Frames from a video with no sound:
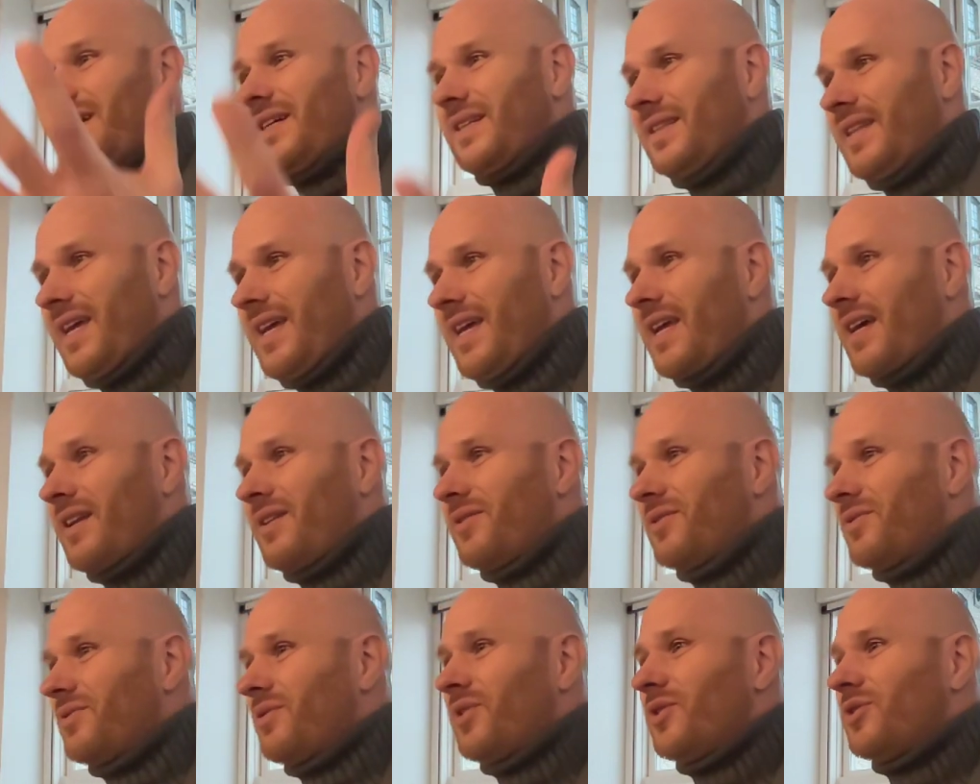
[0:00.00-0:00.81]
they
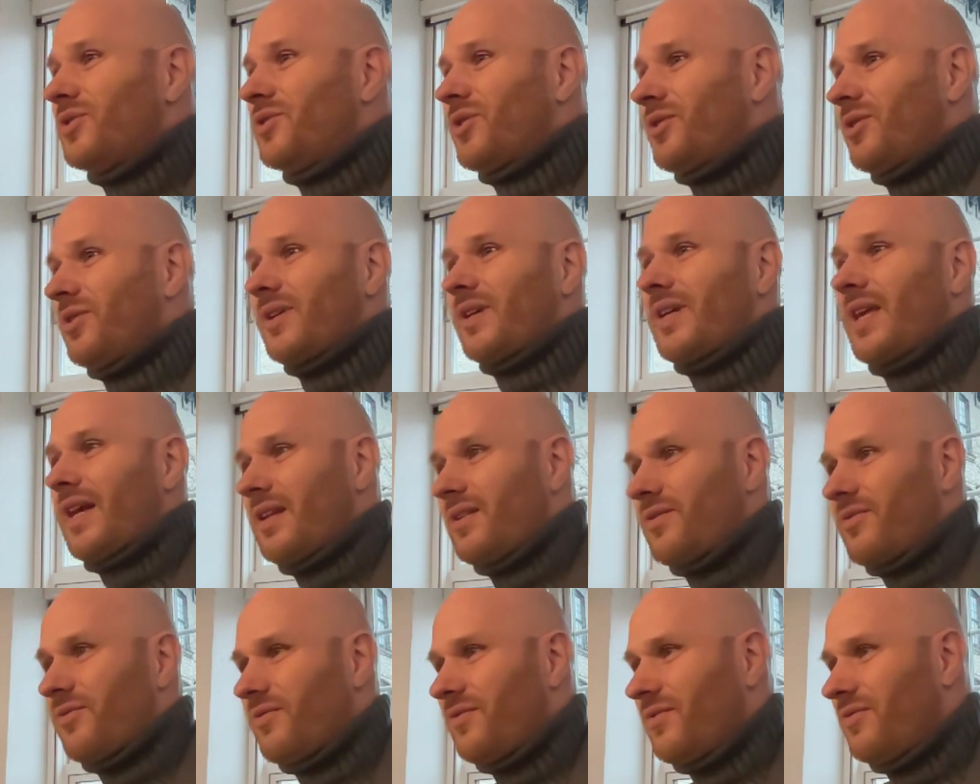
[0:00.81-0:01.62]
can
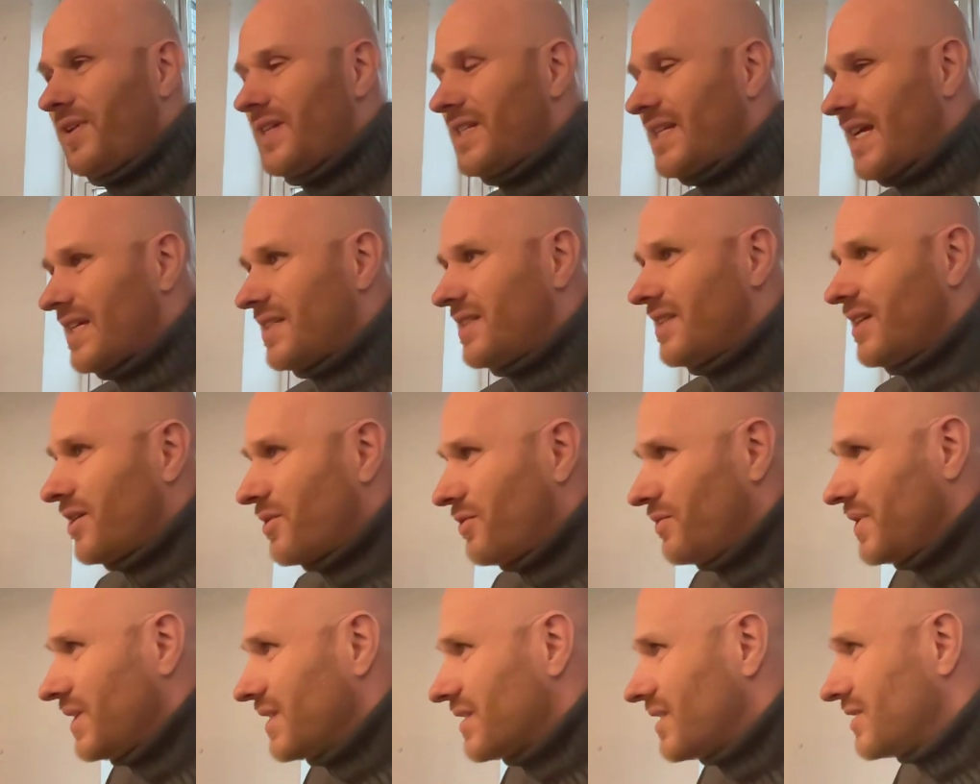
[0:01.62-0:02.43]
get fantastic
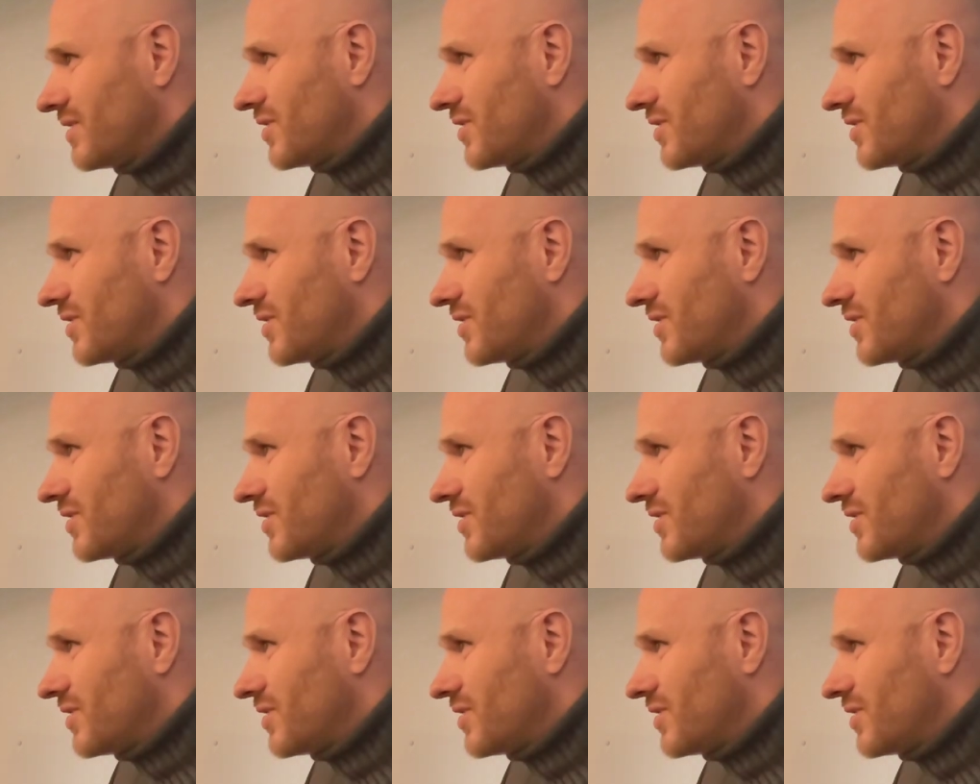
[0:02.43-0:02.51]
careers.